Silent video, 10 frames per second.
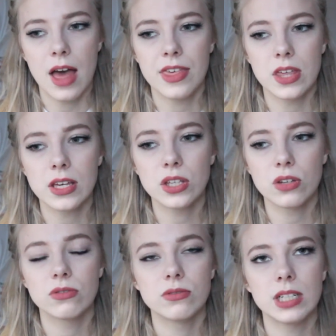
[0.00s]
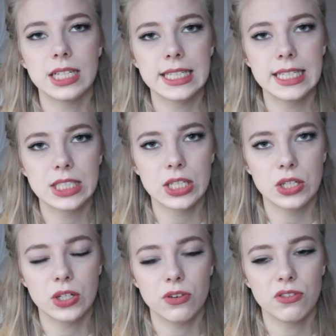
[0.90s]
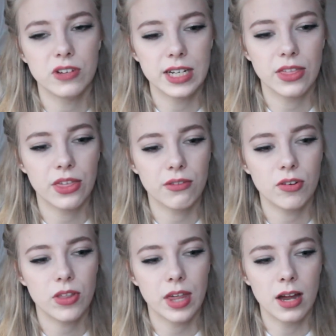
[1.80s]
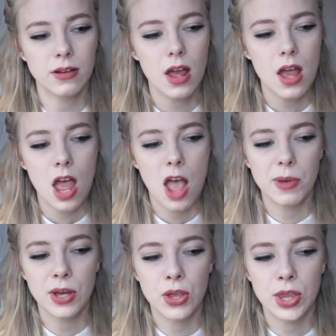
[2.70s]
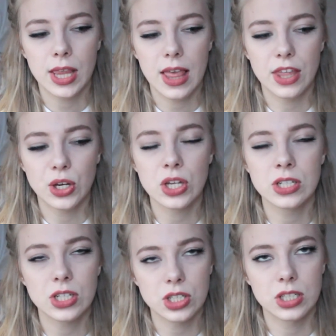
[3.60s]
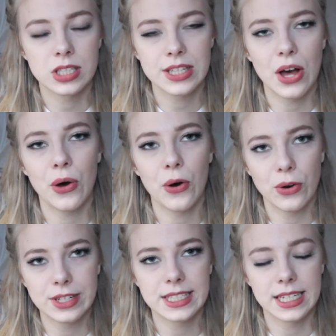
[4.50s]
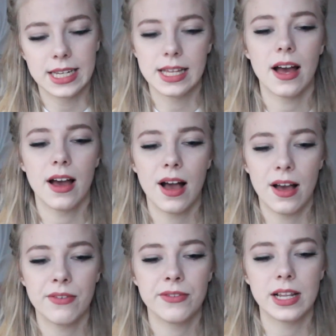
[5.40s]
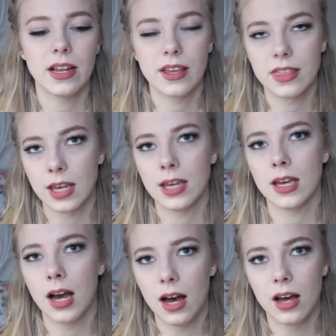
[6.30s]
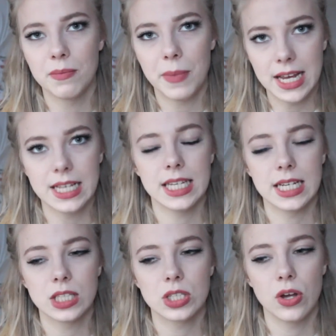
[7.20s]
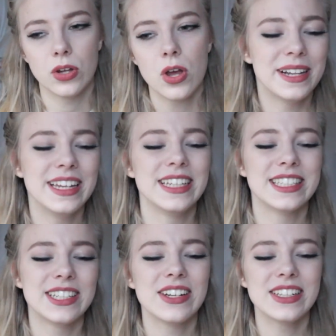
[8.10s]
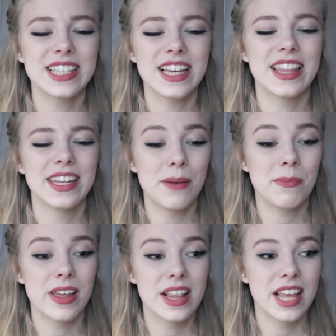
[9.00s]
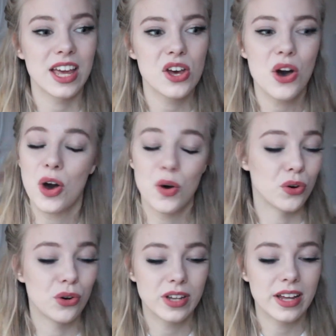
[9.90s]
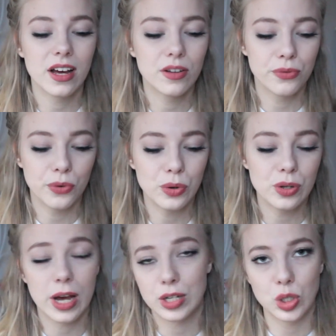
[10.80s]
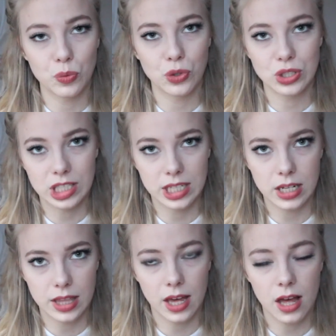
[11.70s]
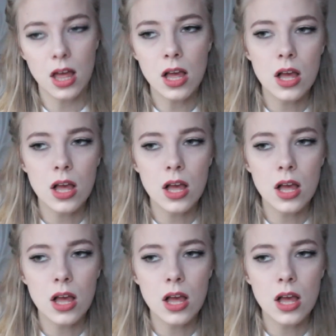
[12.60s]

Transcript: I think you really need to read through that, because the conditions are honestly, I feel like they are amazing. So please don't see the number and say, oh god, I can't afford it, I don't want to study there.